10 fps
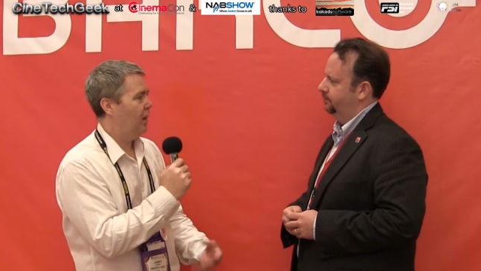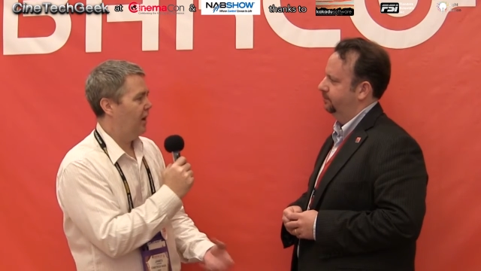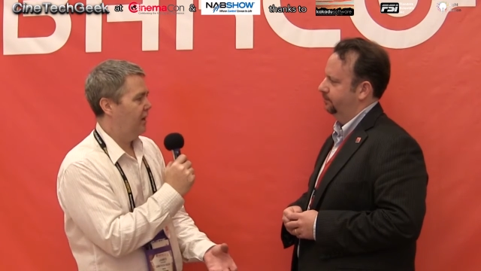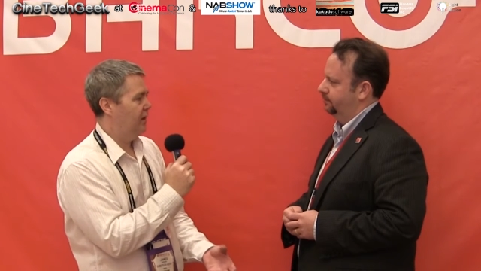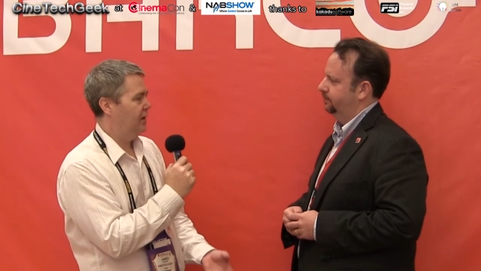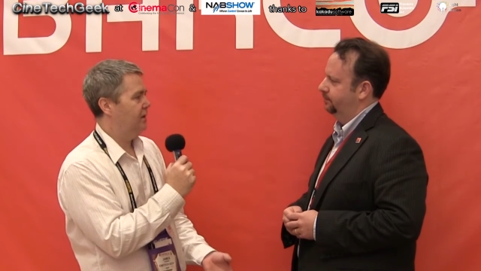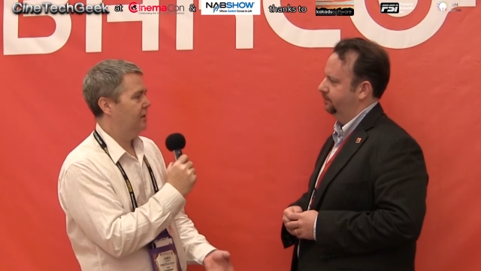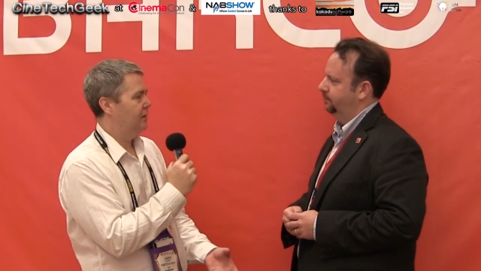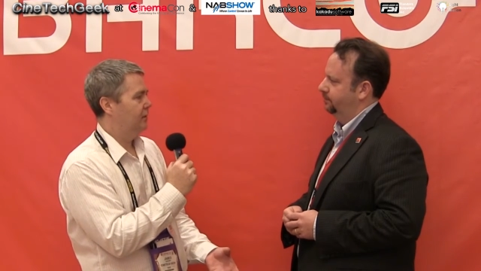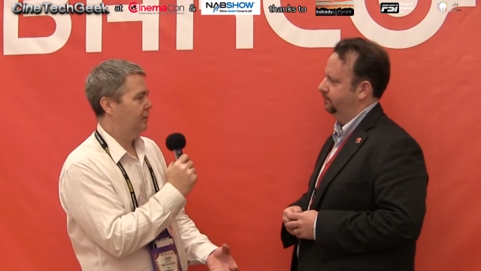Speaker 1: making these
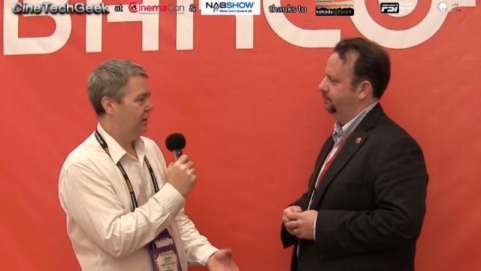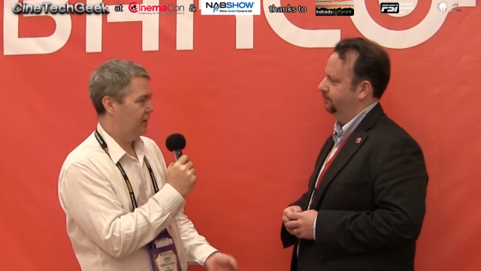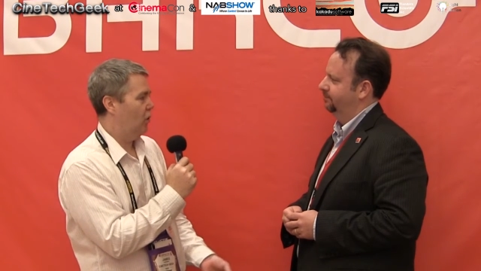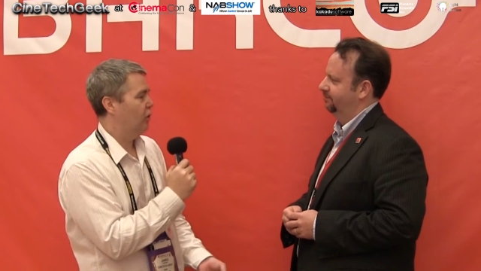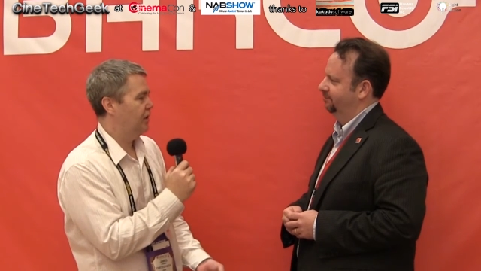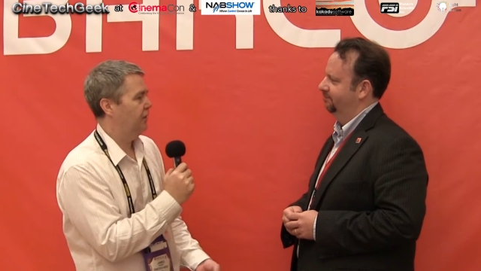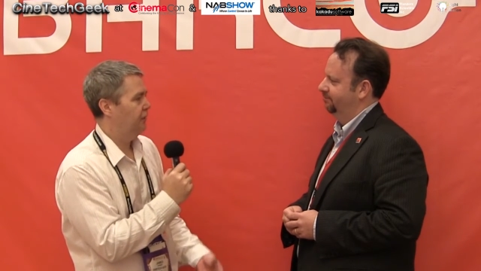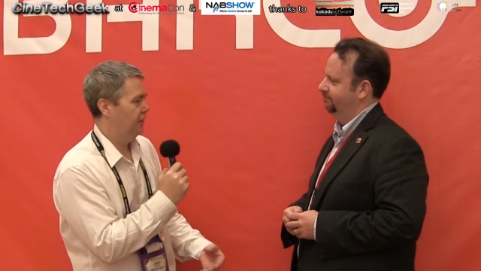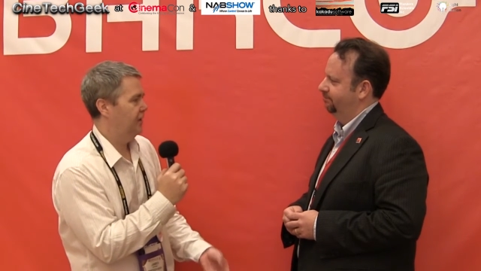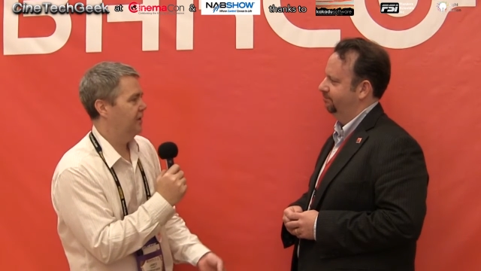this content
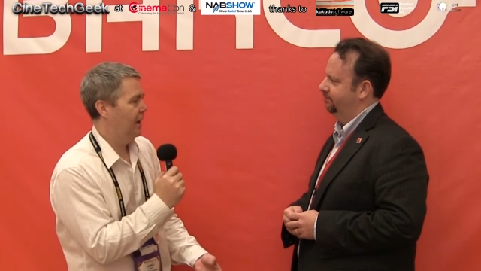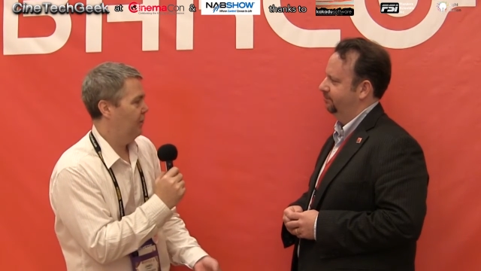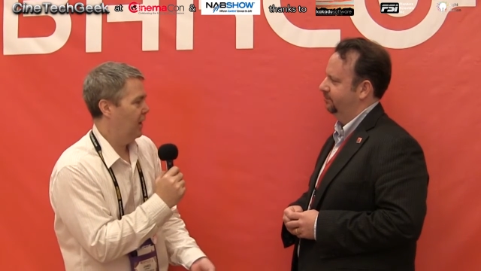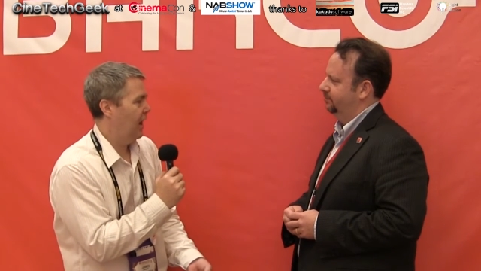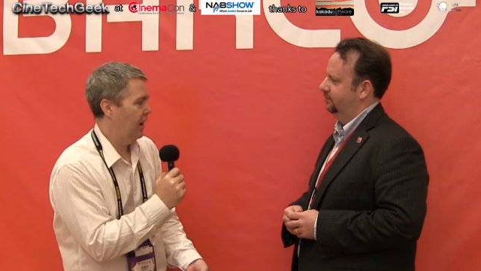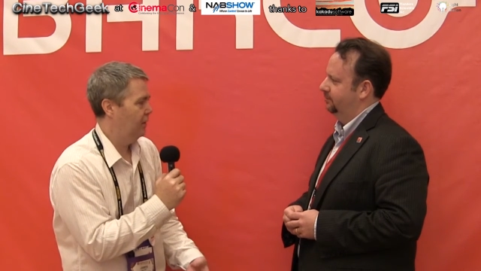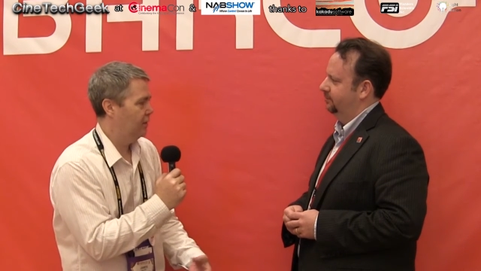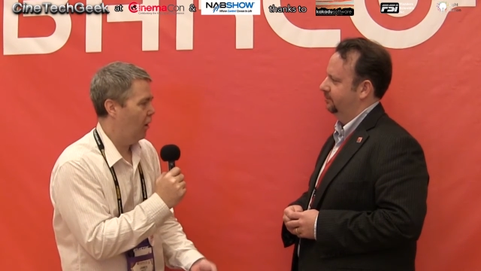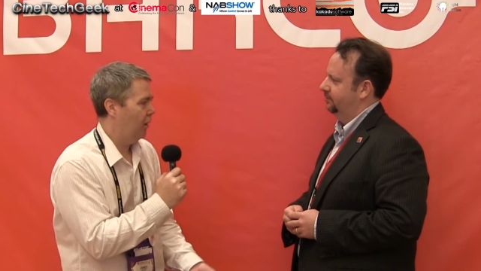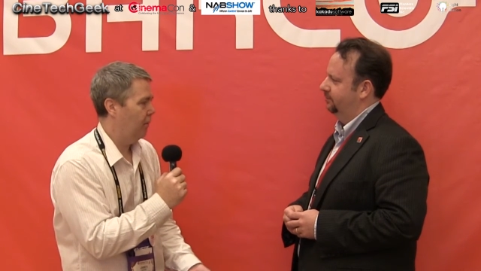for this MDA
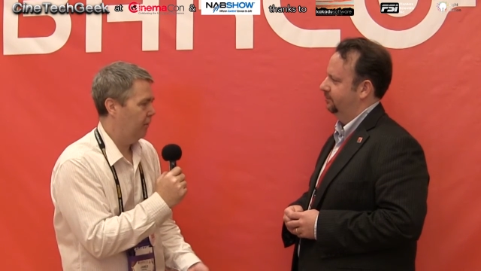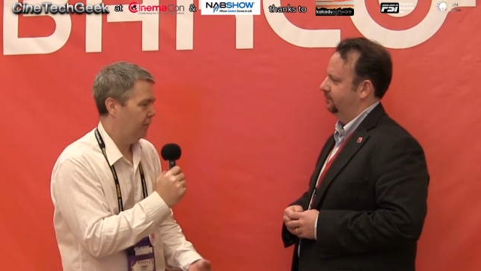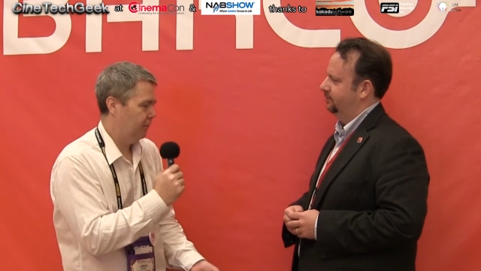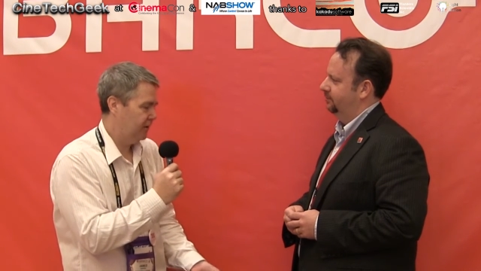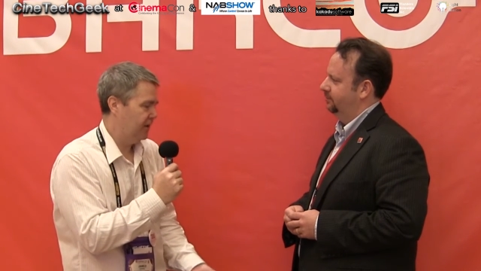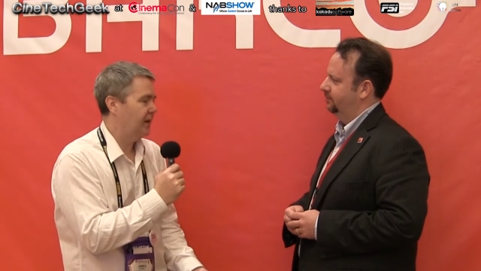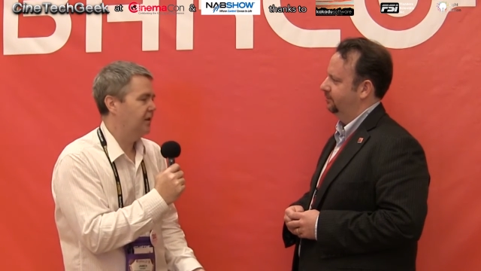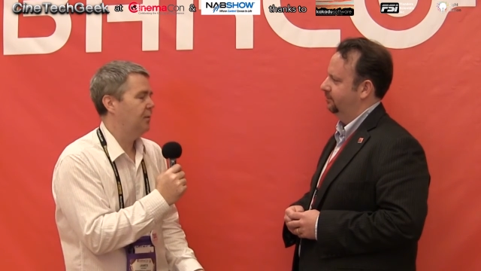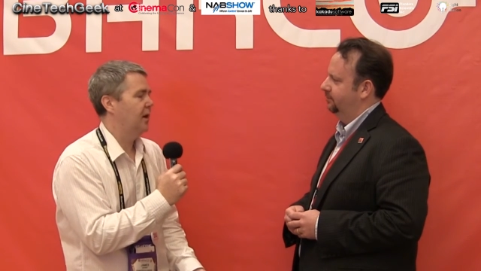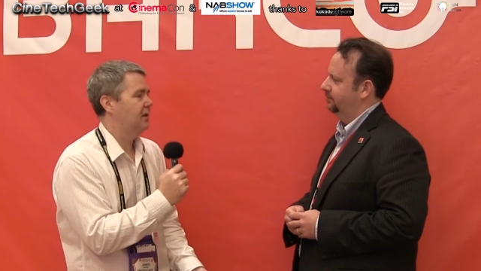type standards
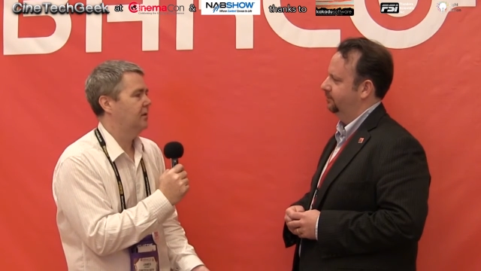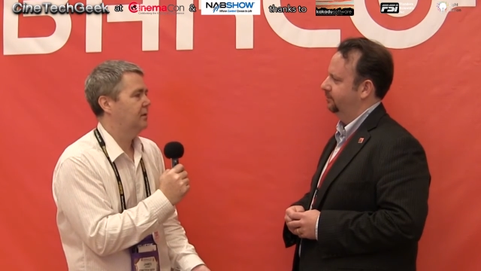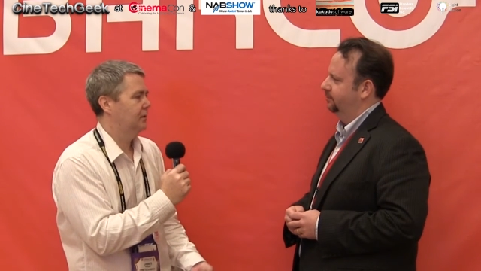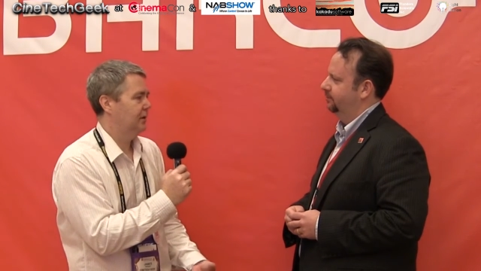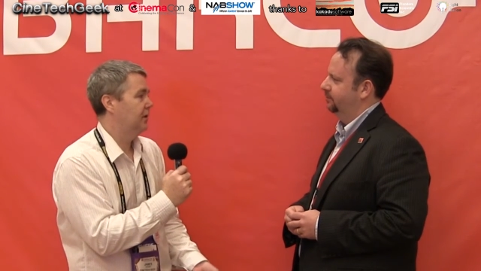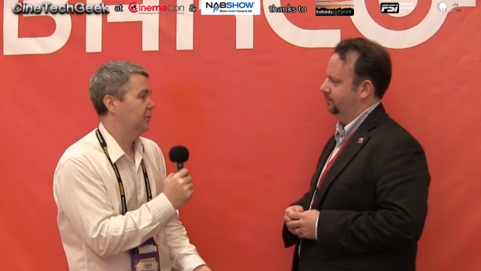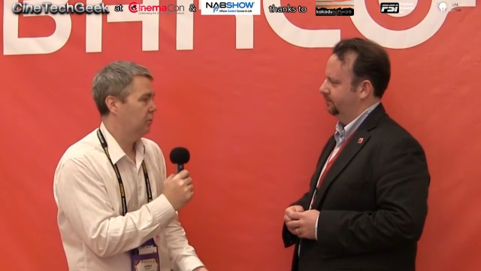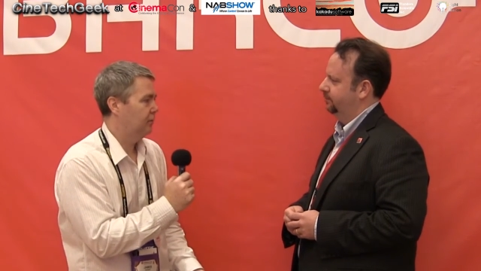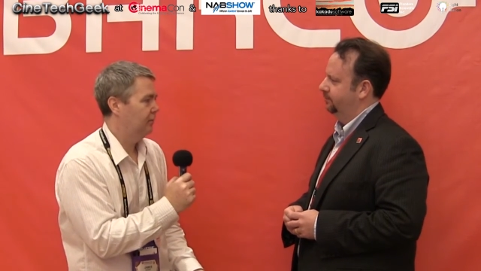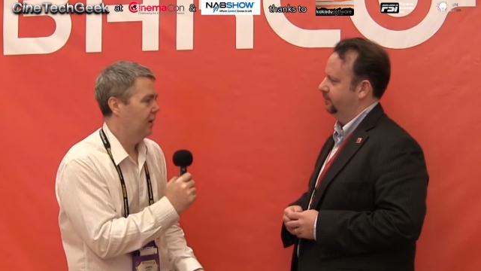based deliverable.
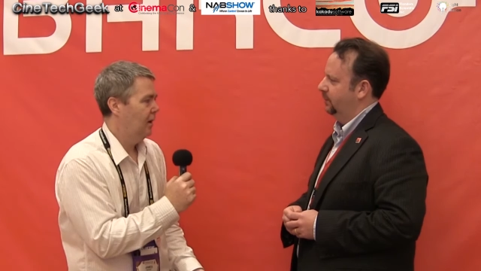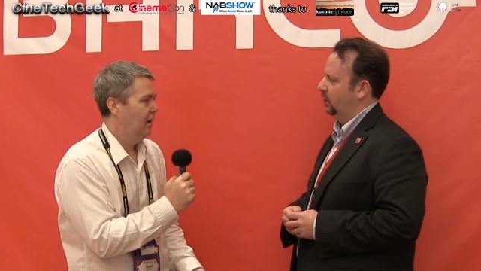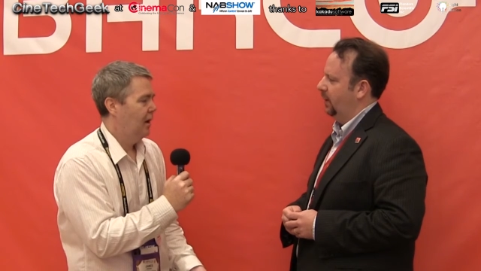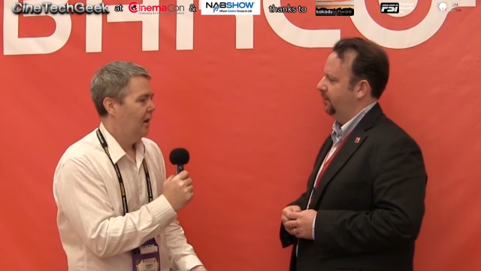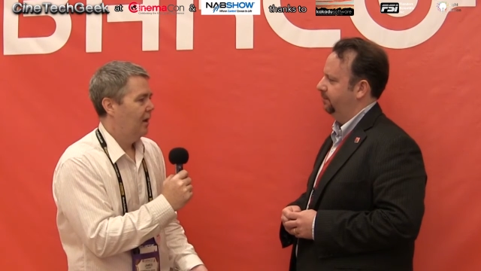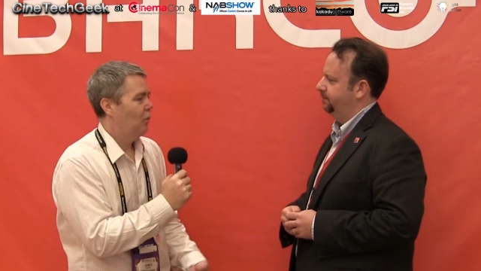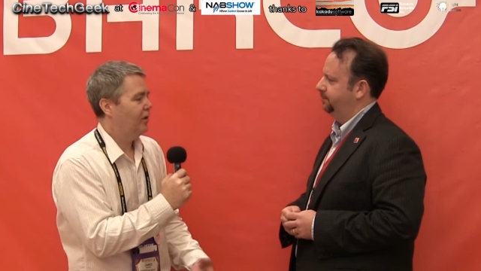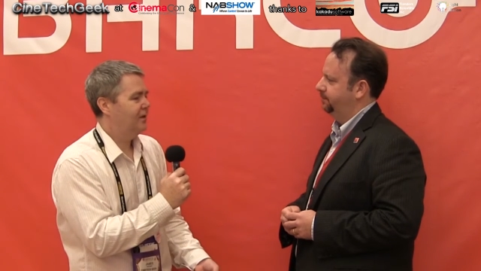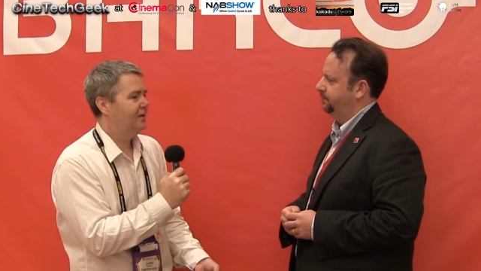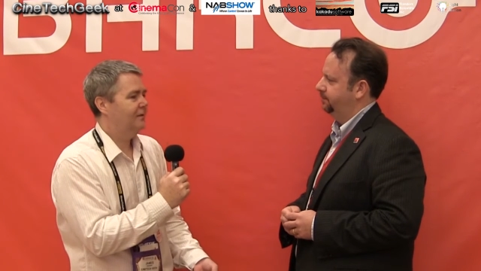
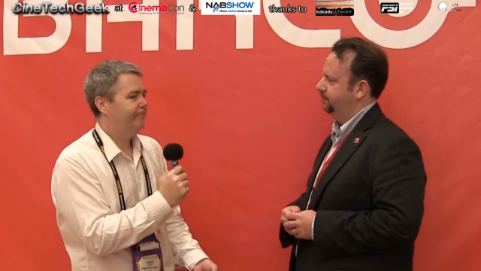What's